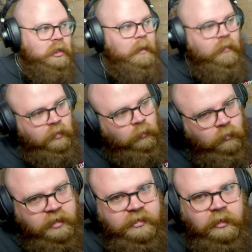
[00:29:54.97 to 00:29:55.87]
about the
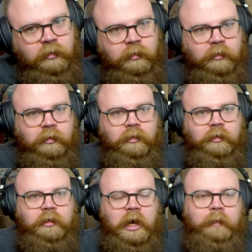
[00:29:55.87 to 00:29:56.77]
recent
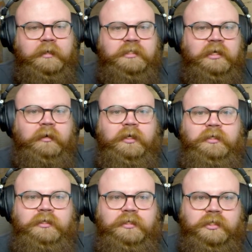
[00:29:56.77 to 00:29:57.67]
commentary
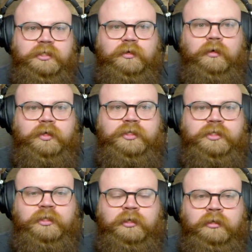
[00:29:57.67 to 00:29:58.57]
discourse.